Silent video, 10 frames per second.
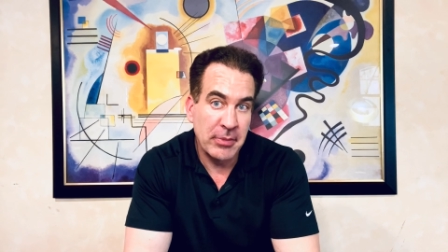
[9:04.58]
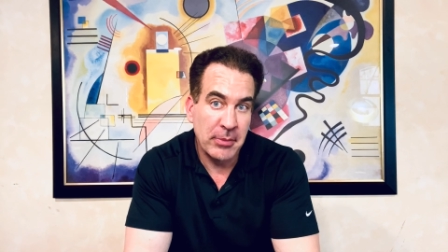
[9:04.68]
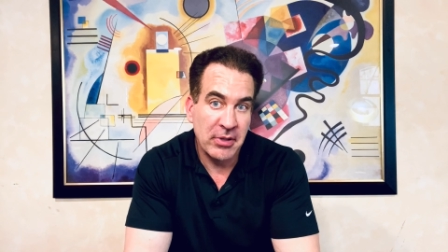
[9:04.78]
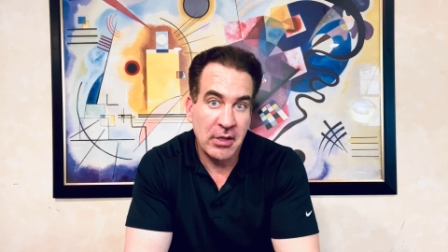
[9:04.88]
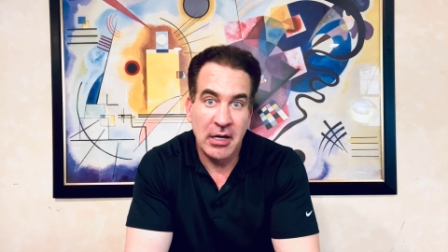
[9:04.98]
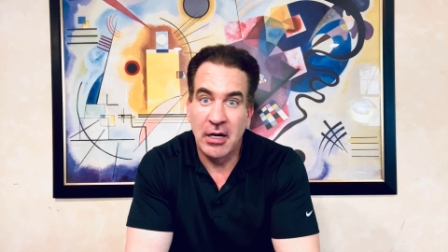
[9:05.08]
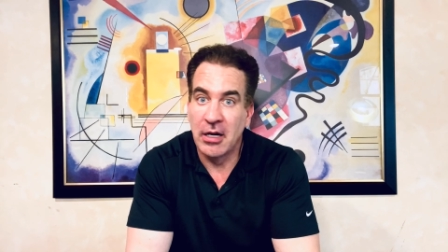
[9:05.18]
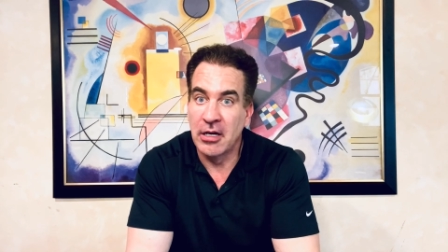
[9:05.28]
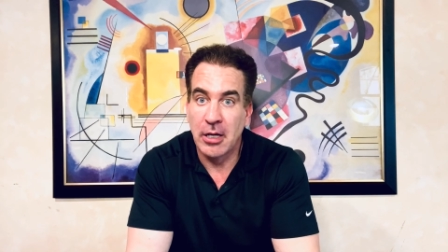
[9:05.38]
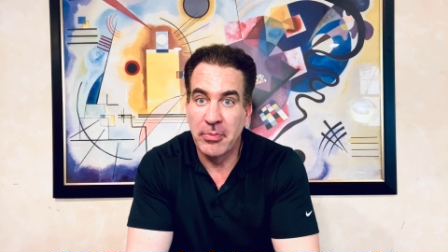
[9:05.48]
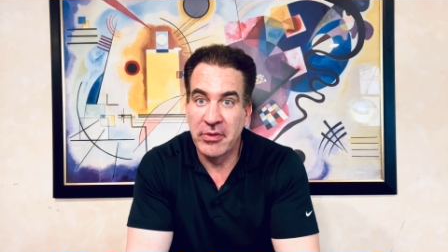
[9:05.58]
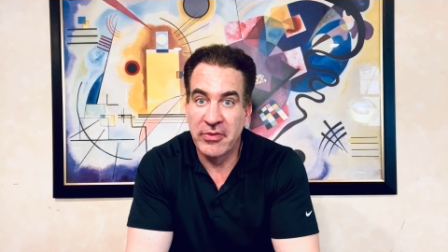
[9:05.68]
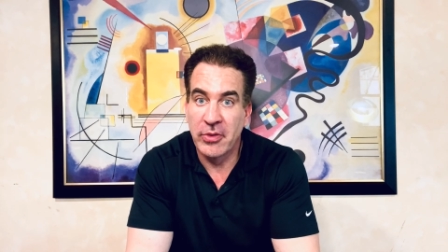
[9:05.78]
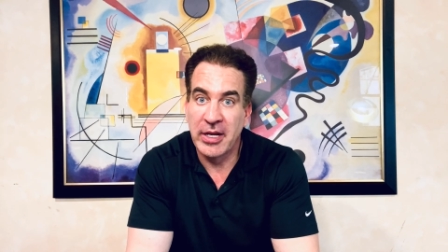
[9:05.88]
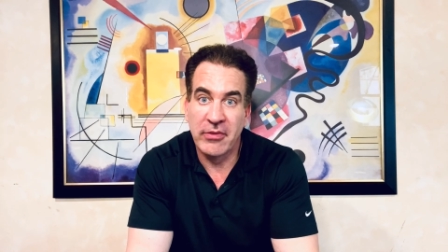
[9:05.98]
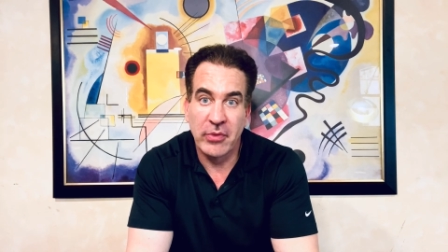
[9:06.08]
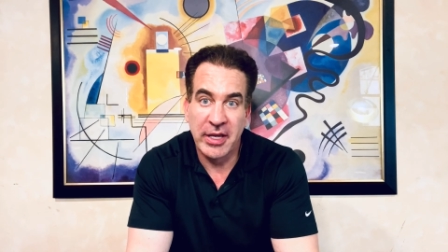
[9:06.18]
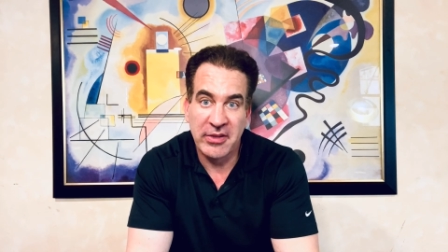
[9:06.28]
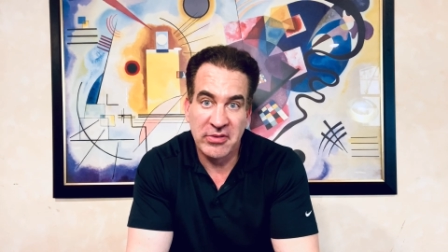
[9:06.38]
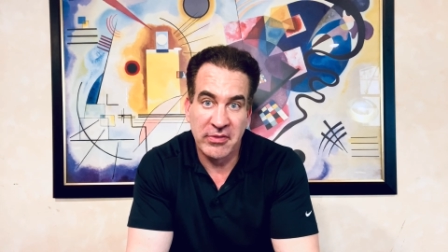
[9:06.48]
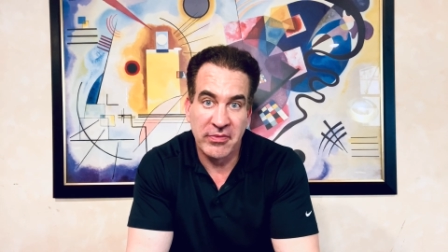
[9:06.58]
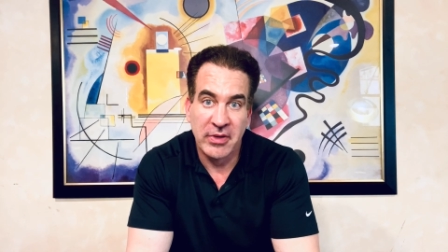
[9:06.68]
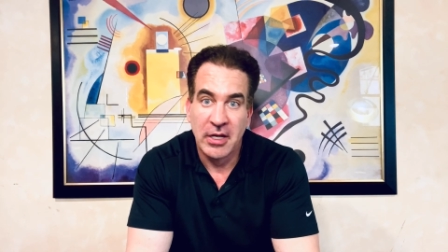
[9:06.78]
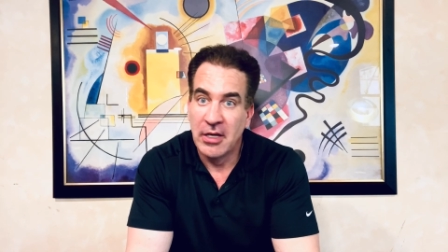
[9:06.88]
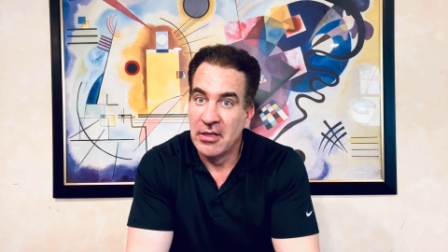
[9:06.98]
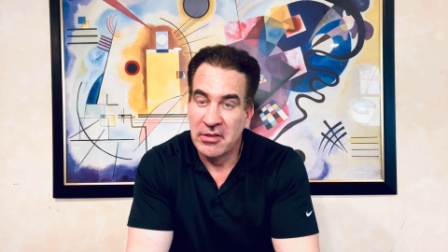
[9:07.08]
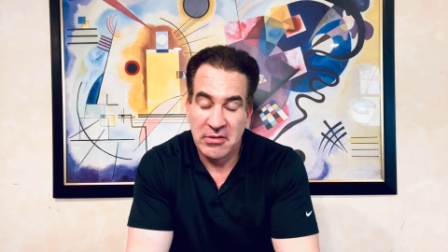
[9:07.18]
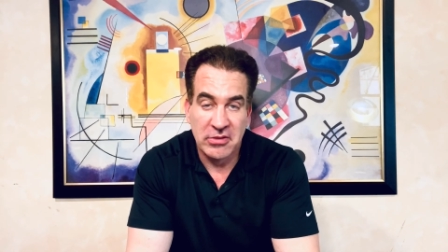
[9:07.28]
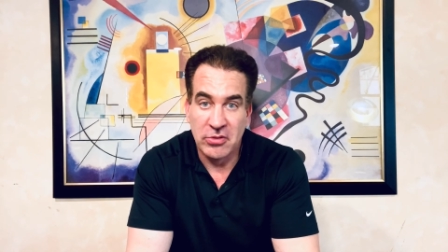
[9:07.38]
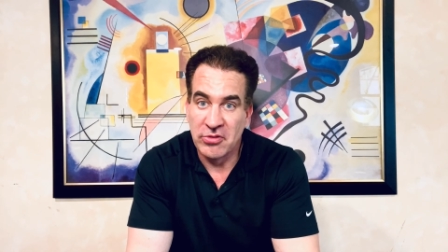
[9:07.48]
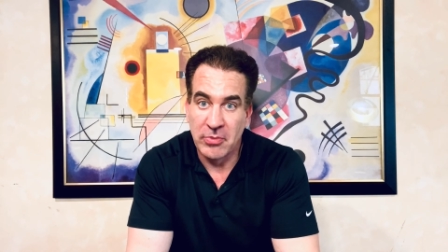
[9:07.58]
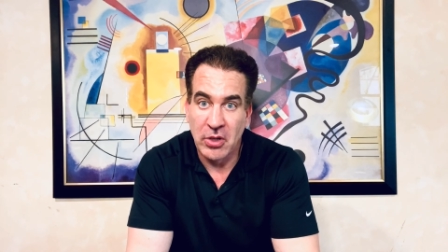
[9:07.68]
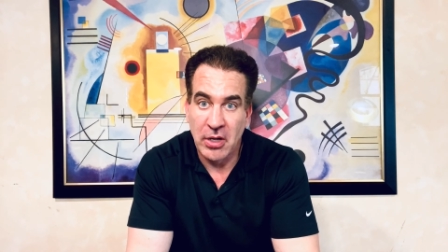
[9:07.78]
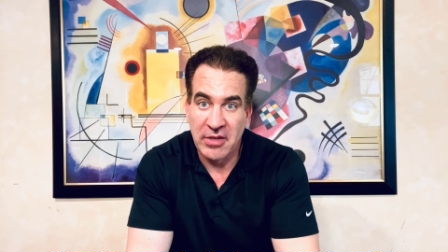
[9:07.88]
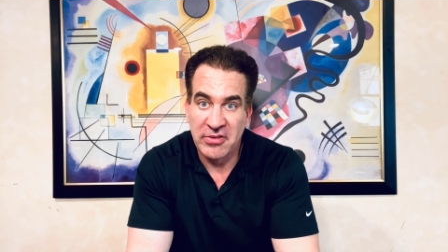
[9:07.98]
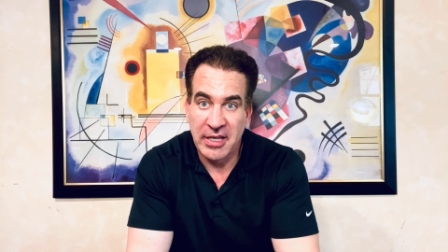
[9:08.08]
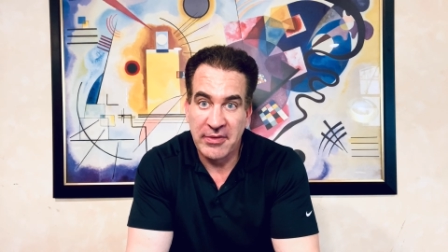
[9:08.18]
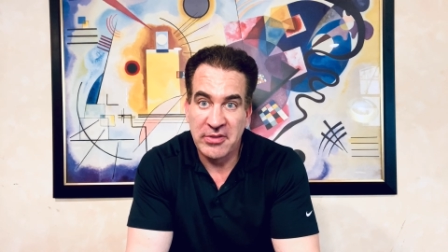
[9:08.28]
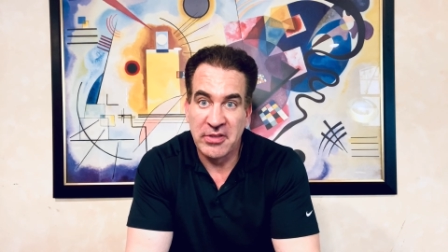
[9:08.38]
member are a couple of creative ways to do some cost savings.